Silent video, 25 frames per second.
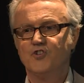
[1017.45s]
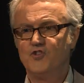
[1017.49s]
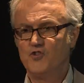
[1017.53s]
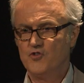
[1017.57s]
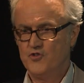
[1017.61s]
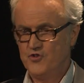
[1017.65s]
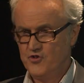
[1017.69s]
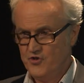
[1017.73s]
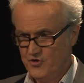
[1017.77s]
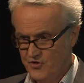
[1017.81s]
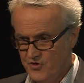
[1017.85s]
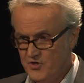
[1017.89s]

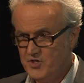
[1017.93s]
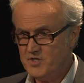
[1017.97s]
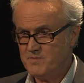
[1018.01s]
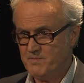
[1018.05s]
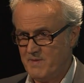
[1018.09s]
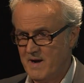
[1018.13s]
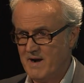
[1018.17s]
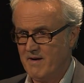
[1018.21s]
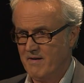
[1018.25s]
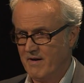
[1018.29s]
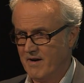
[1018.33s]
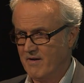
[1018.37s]
should use
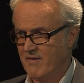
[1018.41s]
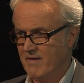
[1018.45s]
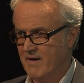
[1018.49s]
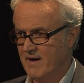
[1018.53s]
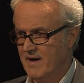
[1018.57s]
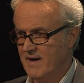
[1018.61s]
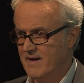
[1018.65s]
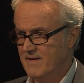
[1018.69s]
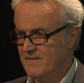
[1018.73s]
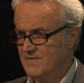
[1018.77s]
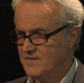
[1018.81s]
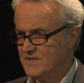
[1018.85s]

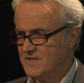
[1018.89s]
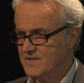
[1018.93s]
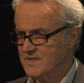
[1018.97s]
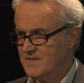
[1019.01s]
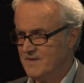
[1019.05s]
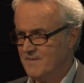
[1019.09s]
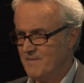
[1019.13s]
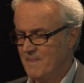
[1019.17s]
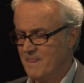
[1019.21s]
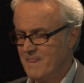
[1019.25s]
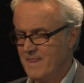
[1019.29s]
paragraphs,